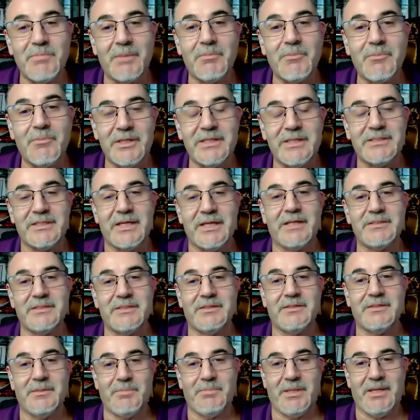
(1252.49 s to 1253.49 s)
memory
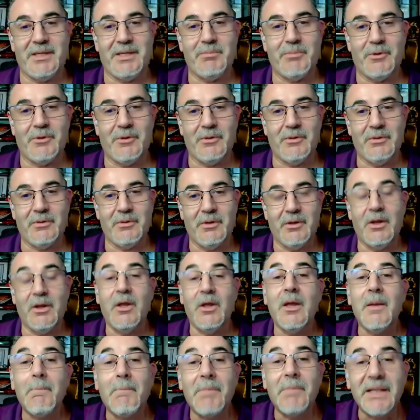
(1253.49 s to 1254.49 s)
sets into people,
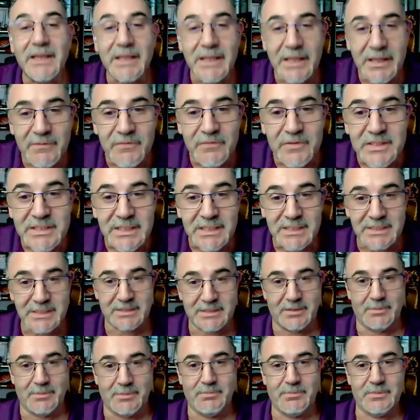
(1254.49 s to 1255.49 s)
belief
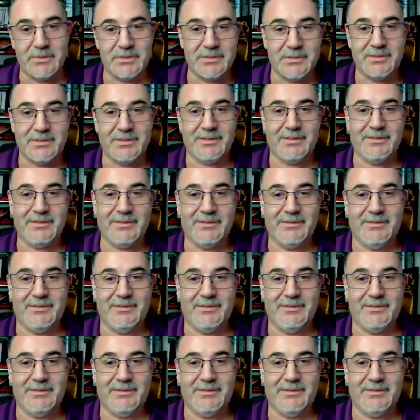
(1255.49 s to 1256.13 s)
systems,